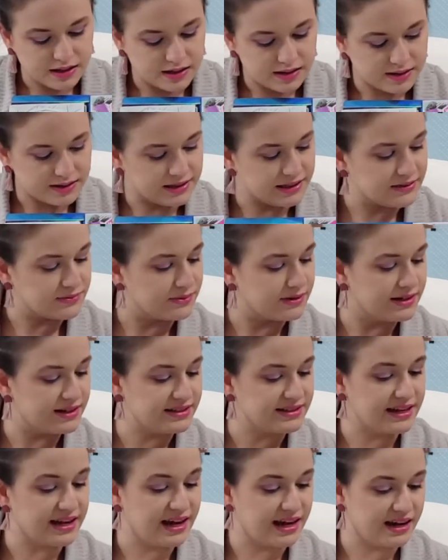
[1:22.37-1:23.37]
This one
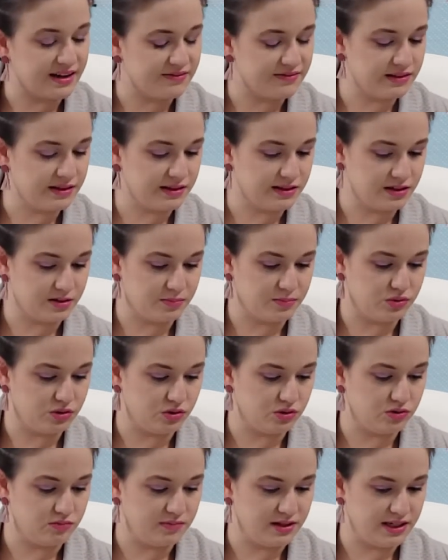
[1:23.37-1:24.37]
doesn't have the little
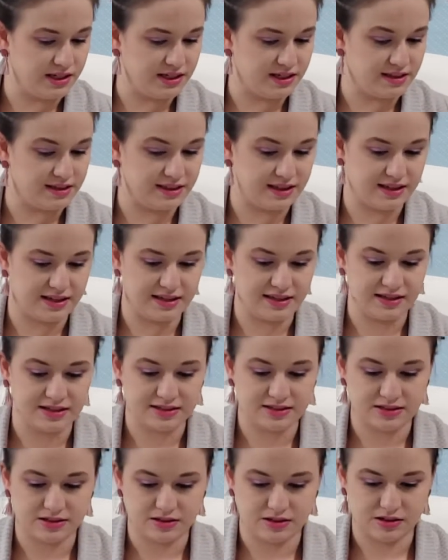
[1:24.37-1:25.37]
pull me thing,
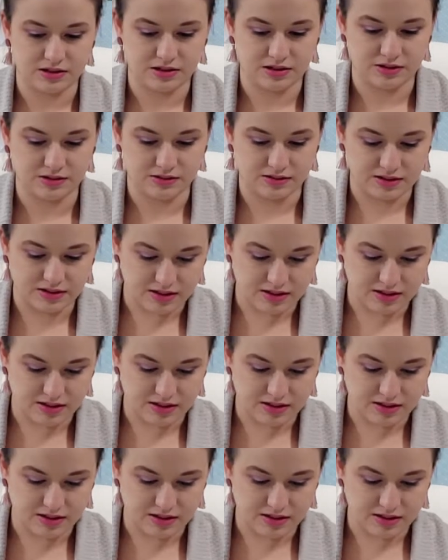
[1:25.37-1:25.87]
so